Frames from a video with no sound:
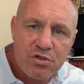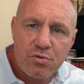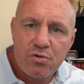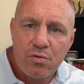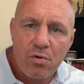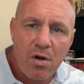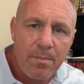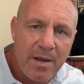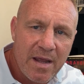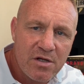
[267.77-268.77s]
Who's doing all the
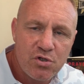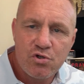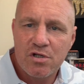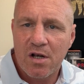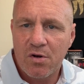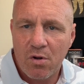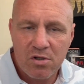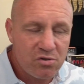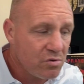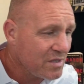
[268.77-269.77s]
bags? Who's selling all
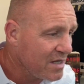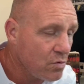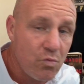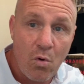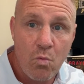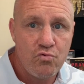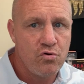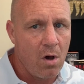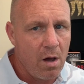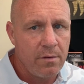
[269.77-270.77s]
the drugs? I don't know
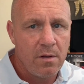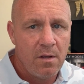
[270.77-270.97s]
nothing.